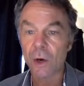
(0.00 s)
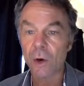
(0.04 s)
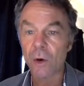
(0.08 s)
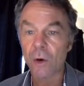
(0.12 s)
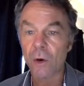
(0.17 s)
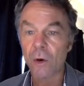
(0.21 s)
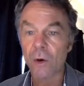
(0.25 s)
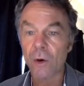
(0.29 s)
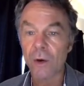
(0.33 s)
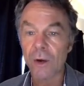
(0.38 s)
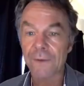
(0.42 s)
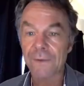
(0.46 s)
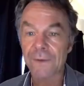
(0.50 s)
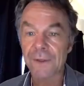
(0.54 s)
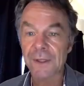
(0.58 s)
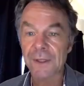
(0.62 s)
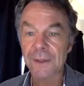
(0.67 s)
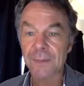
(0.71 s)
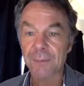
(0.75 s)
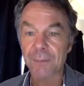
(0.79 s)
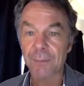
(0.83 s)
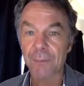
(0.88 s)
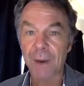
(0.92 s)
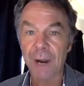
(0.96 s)
or if there's
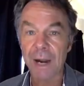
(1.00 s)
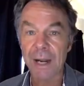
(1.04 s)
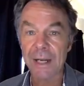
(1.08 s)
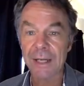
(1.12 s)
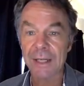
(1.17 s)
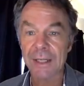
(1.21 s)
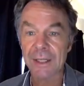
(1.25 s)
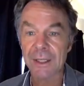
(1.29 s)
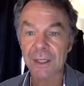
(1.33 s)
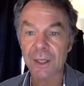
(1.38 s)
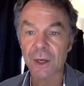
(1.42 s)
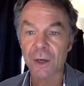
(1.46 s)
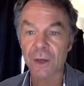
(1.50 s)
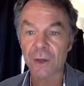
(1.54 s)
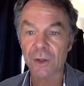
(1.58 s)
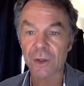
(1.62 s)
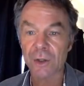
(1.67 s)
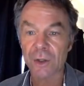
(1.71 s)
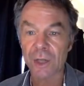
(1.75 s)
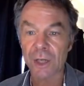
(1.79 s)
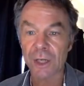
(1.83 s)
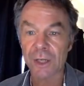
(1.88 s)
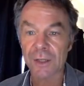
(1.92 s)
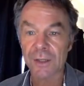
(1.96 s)
a bracketed
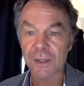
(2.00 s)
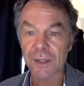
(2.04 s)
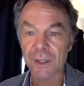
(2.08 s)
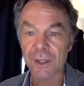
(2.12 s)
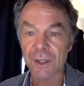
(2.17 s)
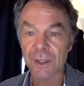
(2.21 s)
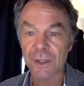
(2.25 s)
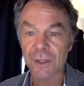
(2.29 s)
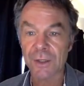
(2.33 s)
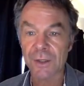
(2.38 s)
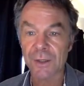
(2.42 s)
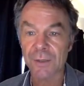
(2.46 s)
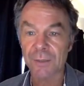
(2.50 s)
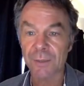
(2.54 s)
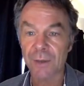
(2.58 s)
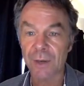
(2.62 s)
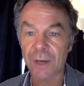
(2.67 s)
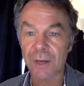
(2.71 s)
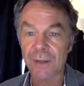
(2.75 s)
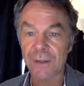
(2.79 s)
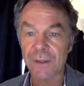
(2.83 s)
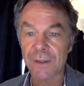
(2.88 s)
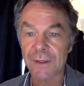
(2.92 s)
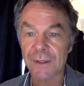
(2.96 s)
construct, such as the
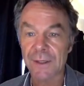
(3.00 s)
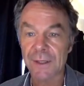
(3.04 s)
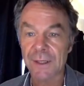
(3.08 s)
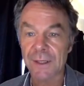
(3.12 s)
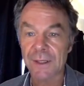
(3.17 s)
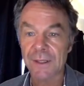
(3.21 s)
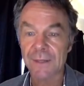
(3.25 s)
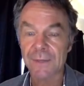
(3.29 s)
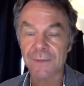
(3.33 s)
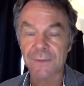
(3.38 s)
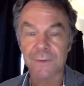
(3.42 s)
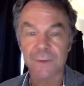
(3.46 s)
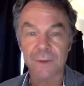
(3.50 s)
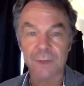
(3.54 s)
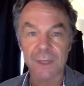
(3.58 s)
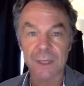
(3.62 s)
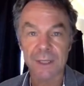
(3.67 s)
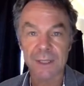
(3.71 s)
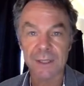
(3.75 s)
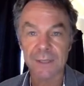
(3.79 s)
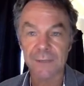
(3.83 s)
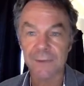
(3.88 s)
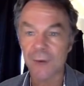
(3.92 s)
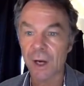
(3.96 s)
parenthesis for a
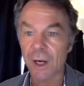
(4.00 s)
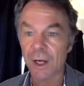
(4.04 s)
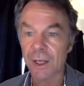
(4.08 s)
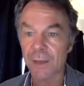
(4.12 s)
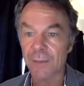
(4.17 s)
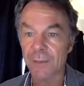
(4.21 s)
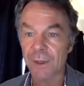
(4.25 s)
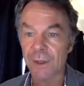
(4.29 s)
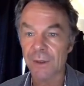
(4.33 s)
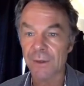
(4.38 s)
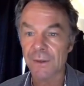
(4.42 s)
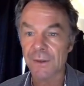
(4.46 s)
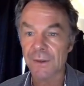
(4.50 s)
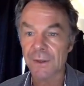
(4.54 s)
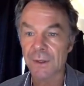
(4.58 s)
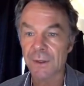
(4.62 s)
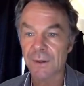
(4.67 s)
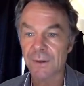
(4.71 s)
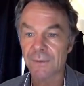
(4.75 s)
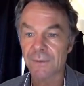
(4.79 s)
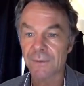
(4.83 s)
list of arguments,